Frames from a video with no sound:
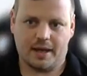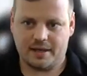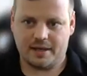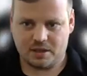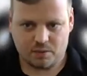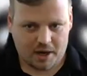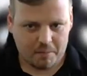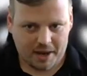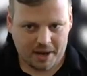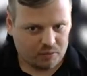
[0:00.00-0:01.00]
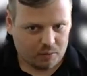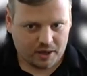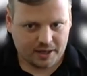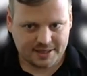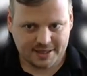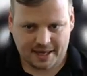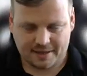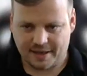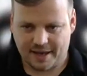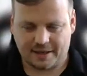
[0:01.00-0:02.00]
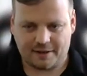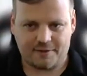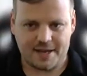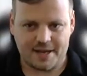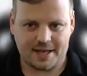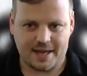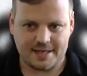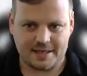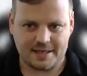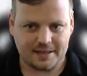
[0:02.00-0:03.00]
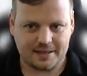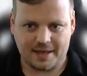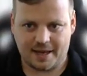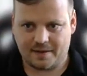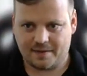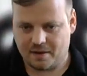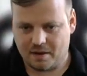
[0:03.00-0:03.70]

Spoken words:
This is what I meant when I said the interface isn't that